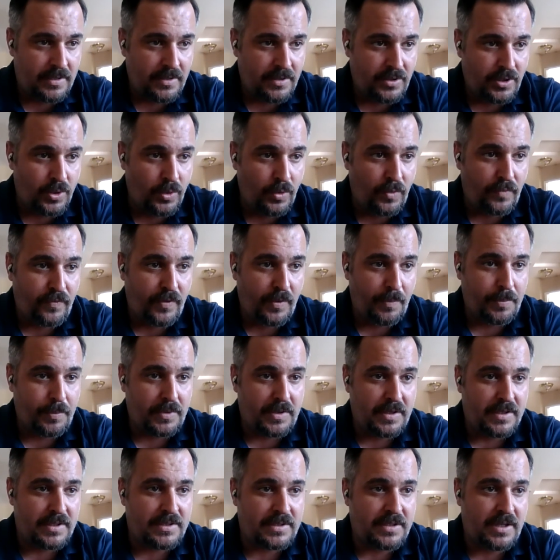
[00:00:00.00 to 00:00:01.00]
Youth
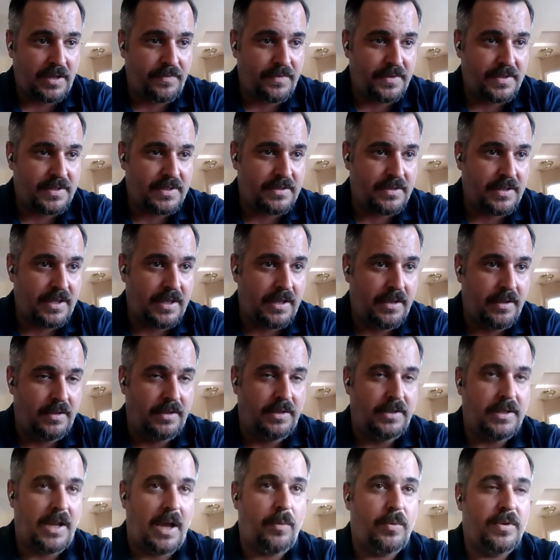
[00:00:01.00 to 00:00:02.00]
football and stuff is,
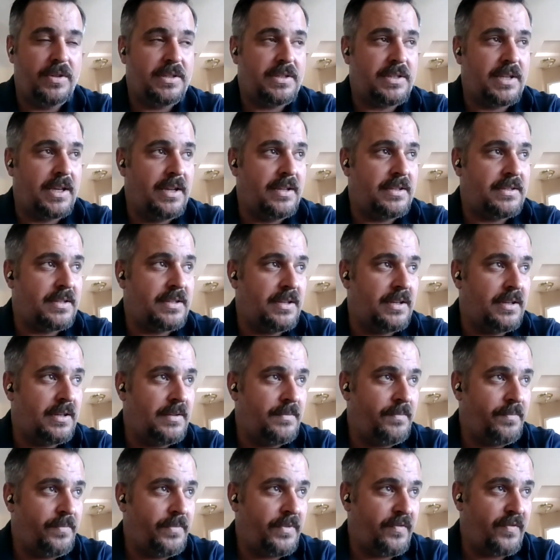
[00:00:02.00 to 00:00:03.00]
I wouldn't say it's
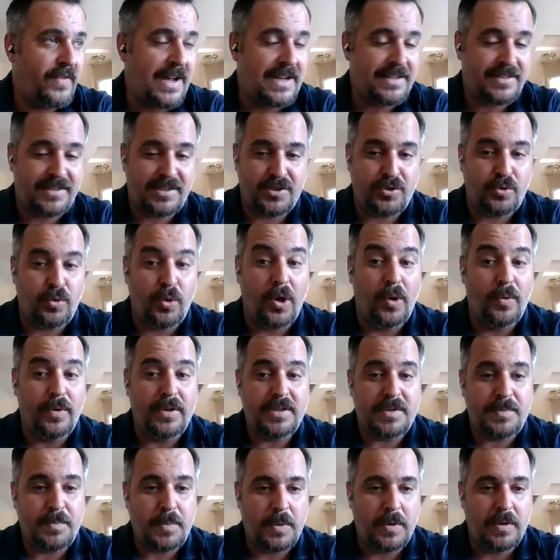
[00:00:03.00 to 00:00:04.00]
the fastest
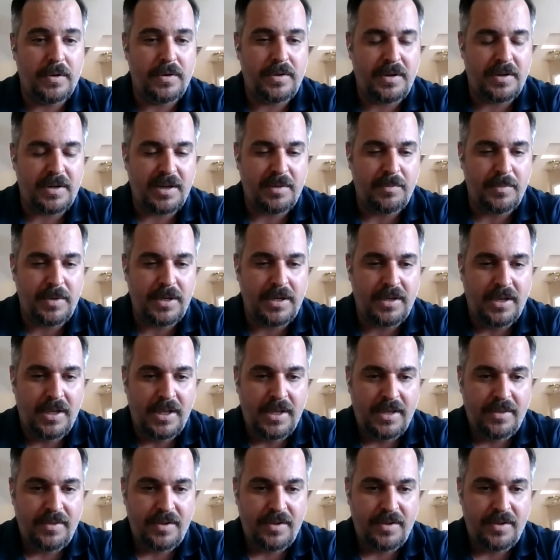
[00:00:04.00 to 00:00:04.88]
growing sport. You know what I mean?